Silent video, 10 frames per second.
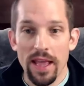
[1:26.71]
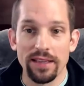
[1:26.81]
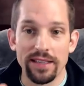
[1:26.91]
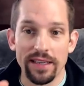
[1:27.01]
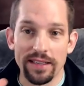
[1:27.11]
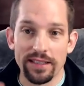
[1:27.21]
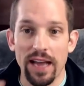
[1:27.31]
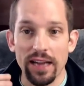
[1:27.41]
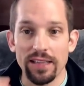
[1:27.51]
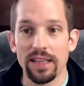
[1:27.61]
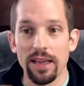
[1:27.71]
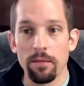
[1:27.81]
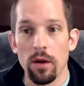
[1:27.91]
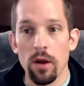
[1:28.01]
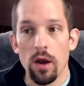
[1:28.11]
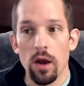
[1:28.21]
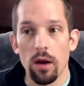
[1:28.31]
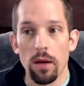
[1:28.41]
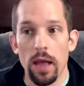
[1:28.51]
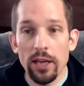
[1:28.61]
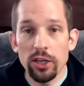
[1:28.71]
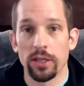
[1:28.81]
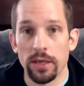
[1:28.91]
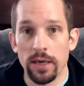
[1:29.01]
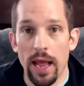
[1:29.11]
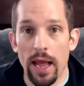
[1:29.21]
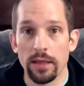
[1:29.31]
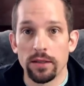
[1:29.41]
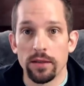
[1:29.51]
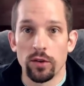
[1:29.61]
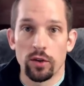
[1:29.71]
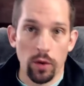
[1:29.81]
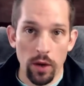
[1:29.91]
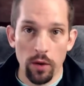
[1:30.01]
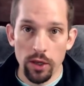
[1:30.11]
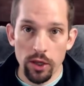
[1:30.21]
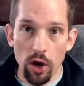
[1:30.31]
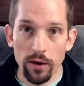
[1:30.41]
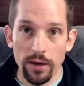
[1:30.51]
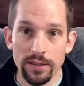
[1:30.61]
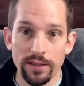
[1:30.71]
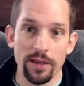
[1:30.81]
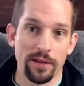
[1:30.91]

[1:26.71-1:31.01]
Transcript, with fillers: is the exact same uh, engine as the Toyota Yaris.